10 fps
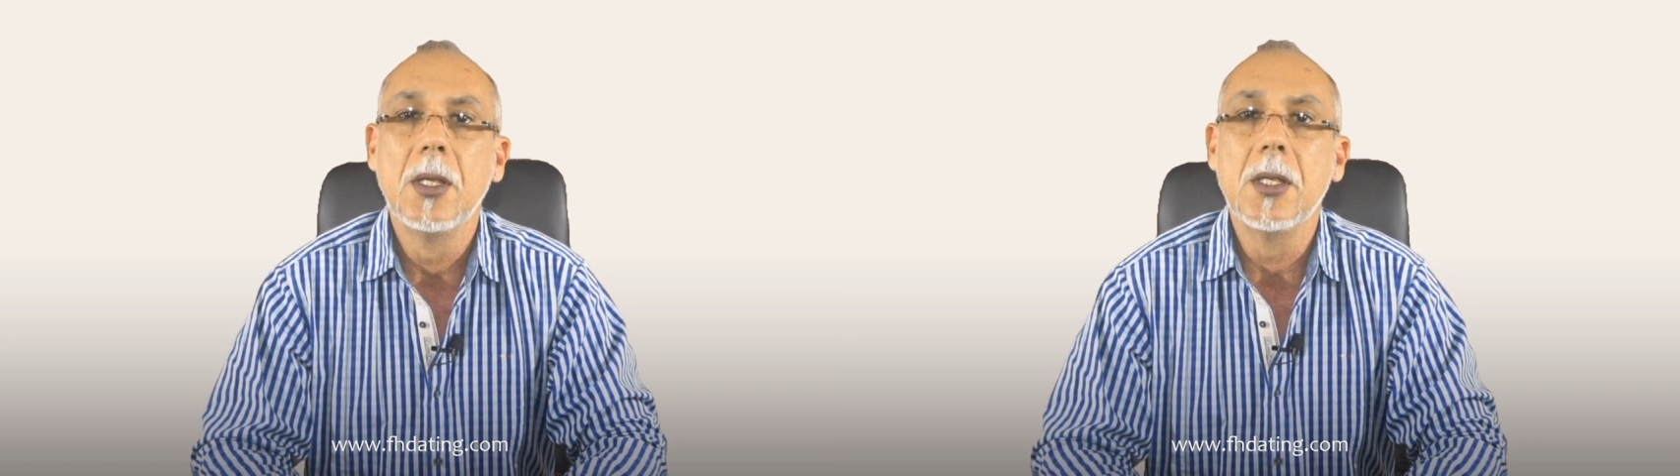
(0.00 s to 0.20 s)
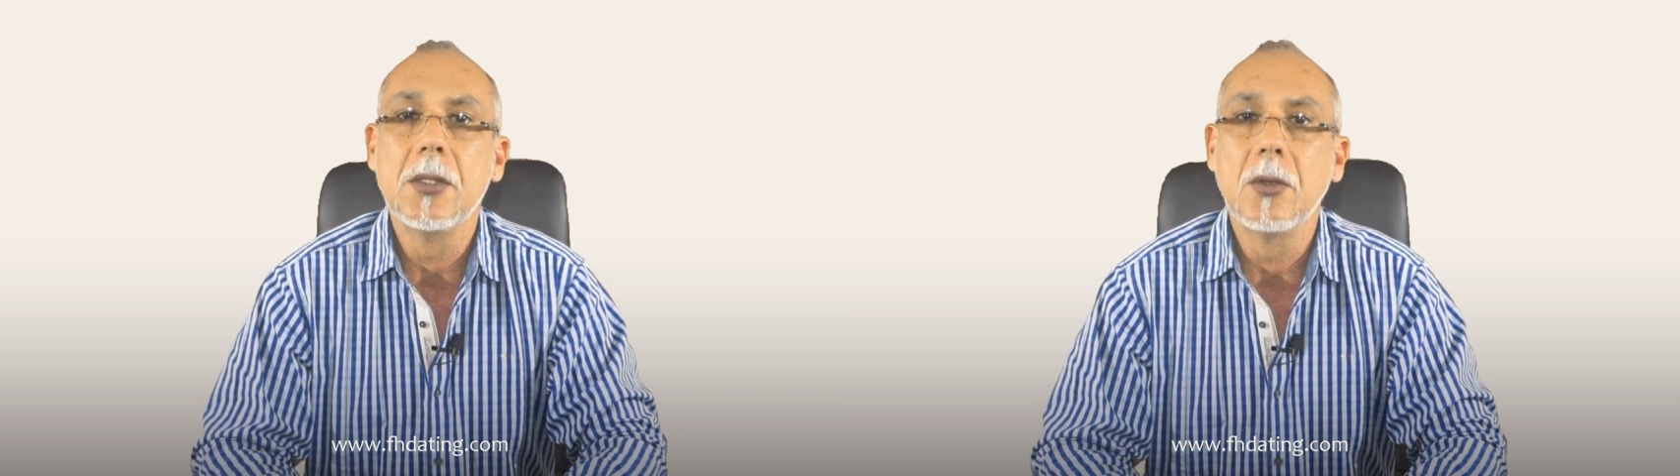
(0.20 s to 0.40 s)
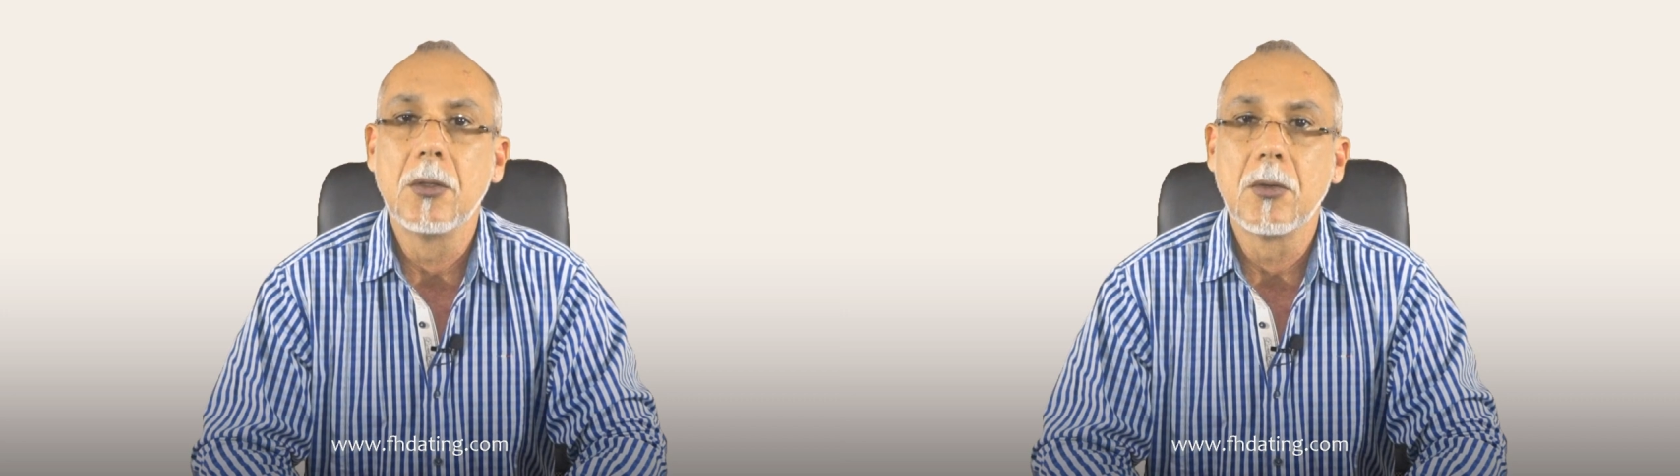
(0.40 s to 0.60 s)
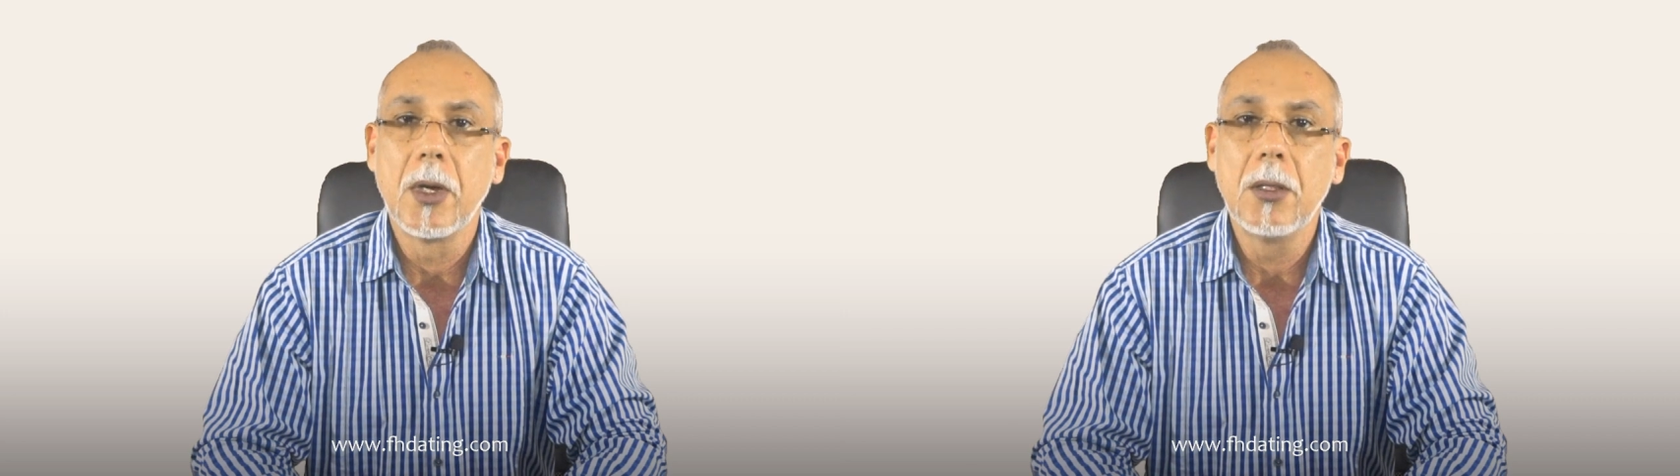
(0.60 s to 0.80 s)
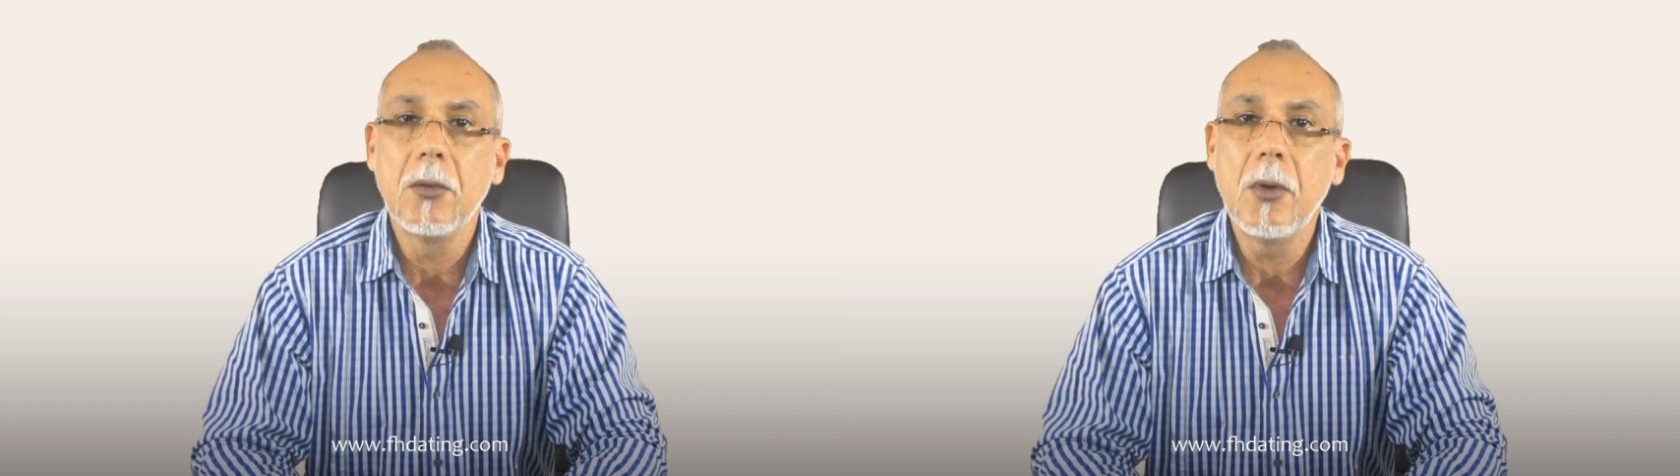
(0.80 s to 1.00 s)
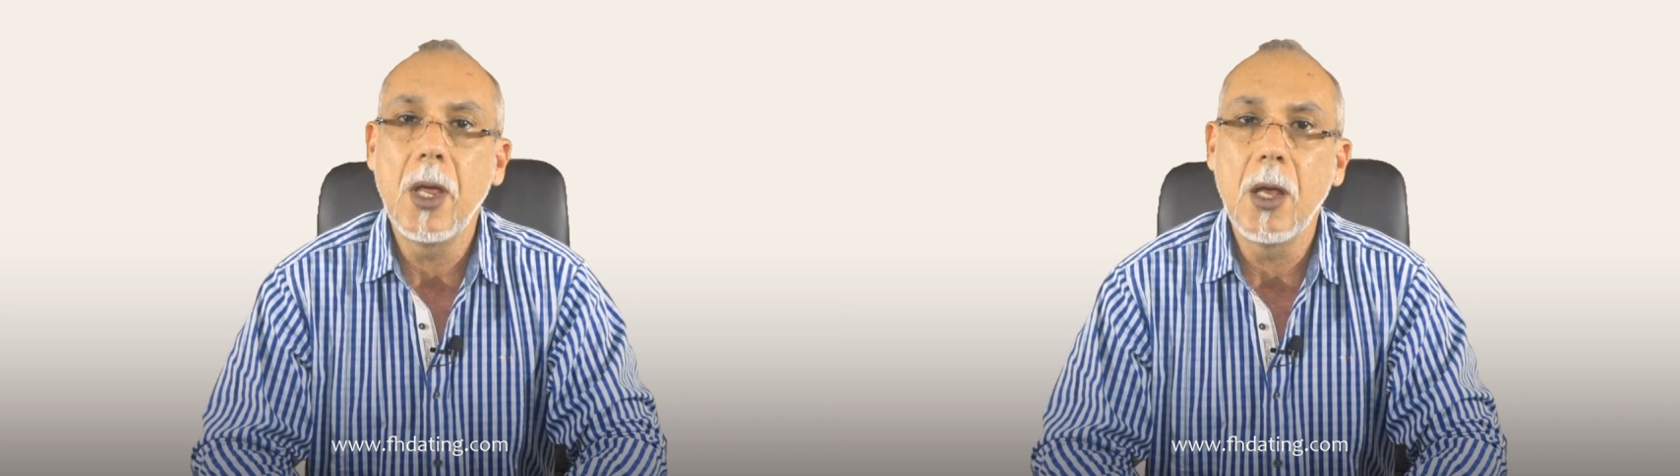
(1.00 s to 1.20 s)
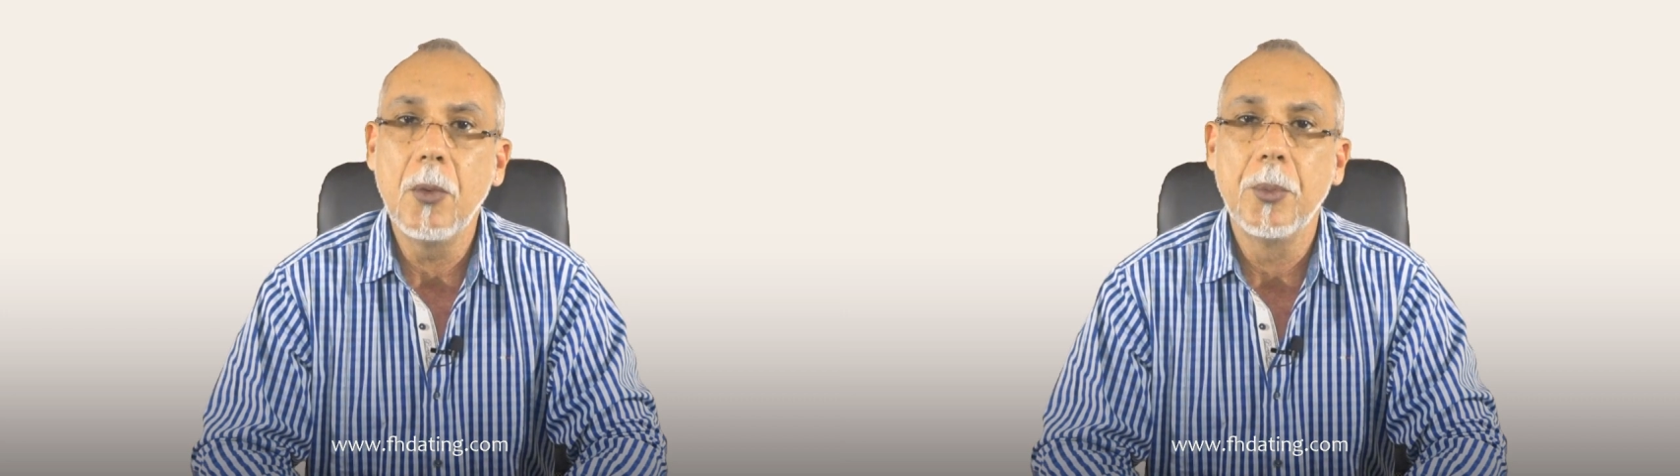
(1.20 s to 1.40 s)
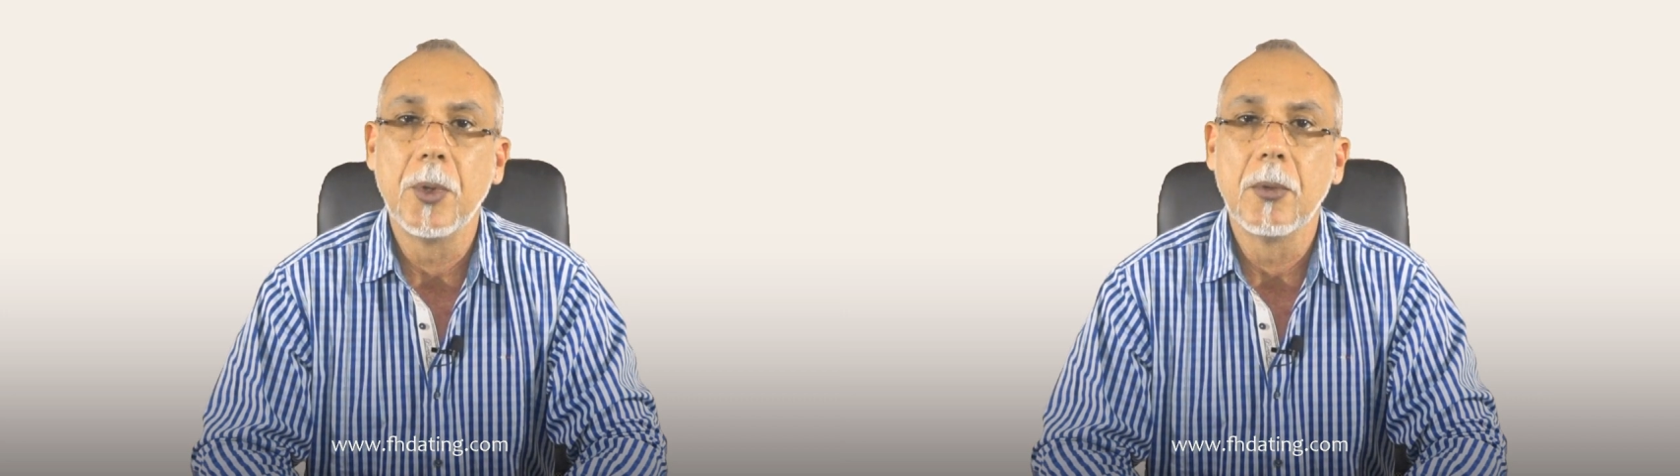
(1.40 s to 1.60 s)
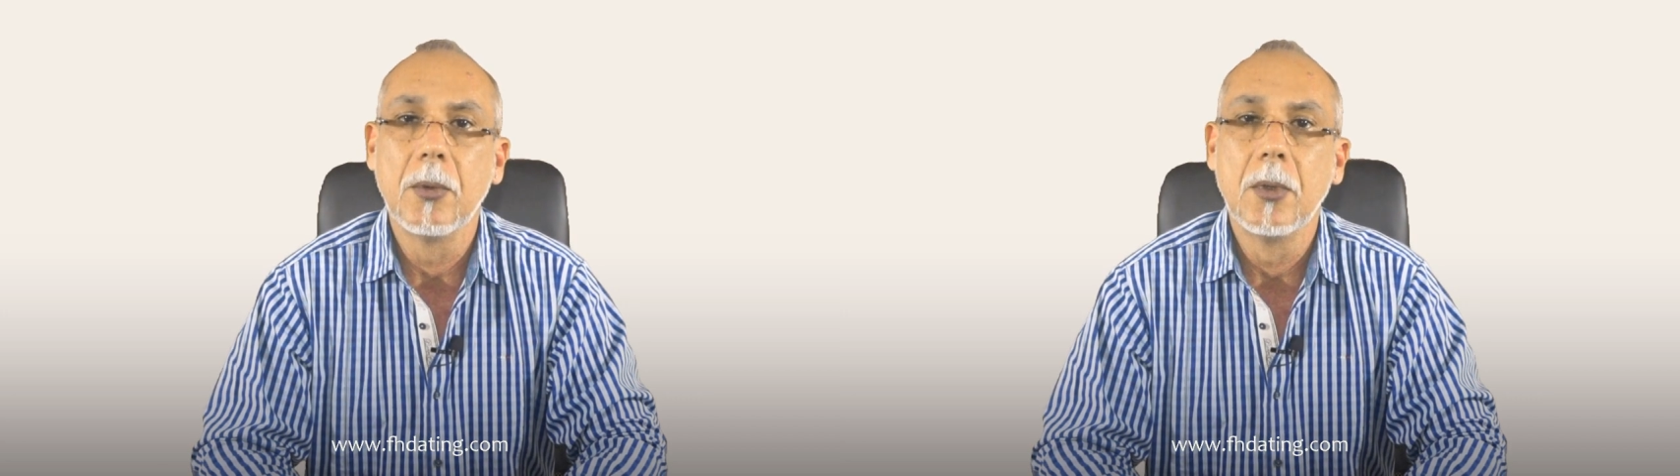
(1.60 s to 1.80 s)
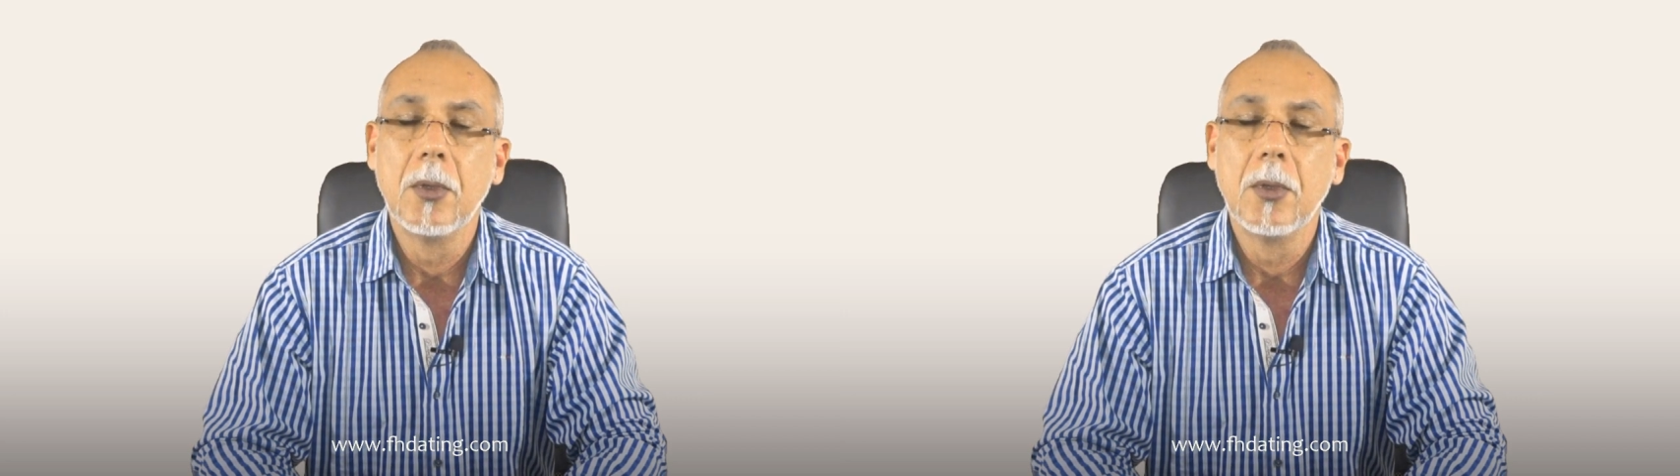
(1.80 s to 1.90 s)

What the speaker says: is to try to help you